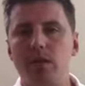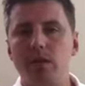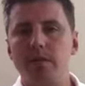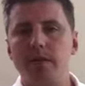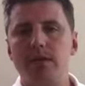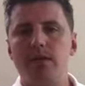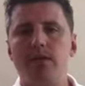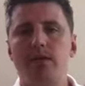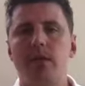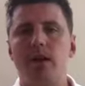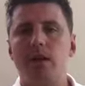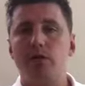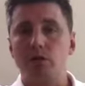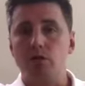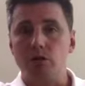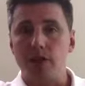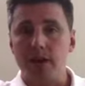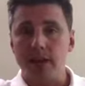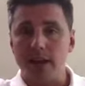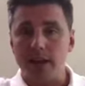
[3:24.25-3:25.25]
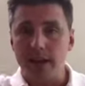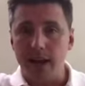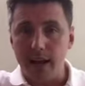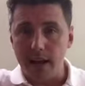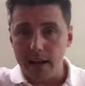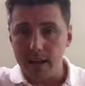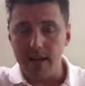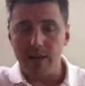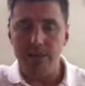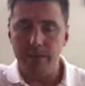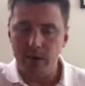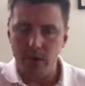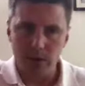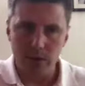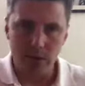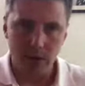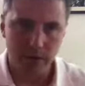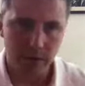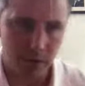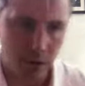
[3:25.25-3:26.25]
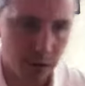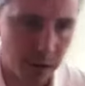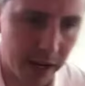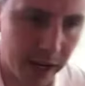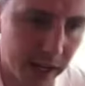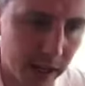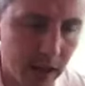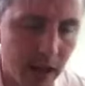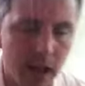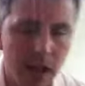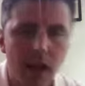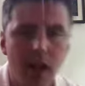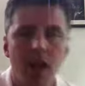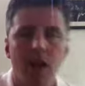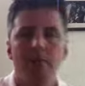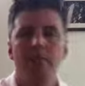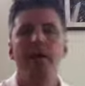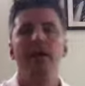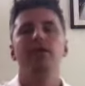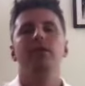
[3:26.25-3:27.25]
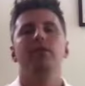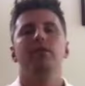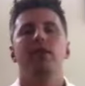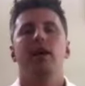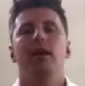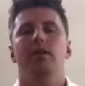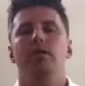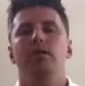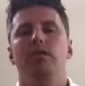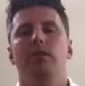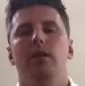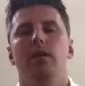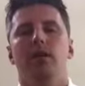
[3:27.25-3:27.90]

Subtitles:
mesocycle, training day, and then we also threw in macrocycle.